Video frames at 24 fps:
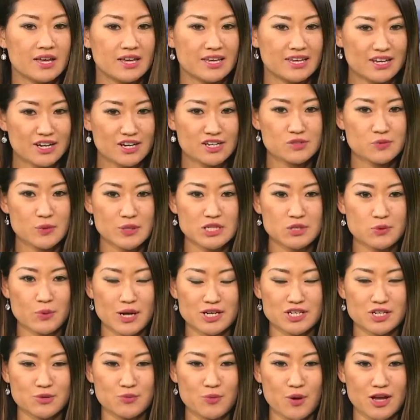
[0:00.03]
Here's what to
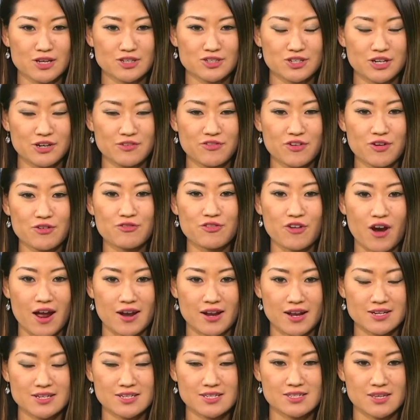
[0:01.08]
watch on Wall Street for
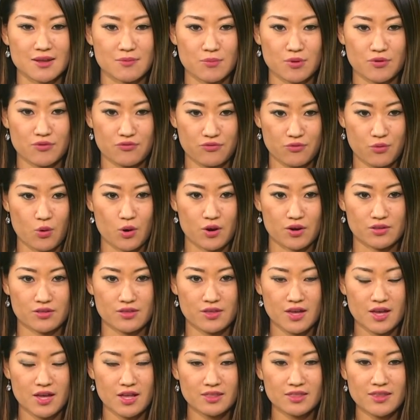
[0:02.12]
Friday, December
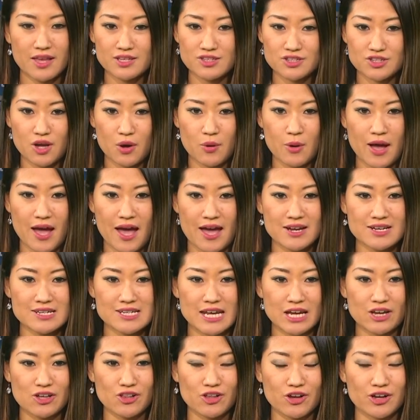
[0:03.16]
4th. Let's go ahead
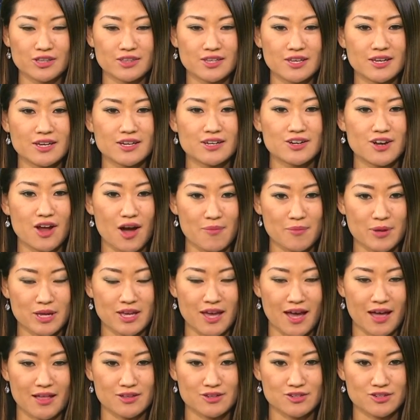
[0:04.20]
and take a look at the
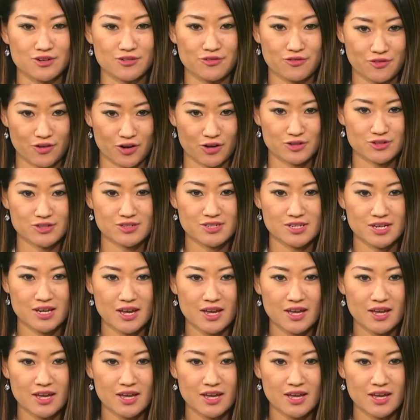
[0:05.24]
economic calendar first.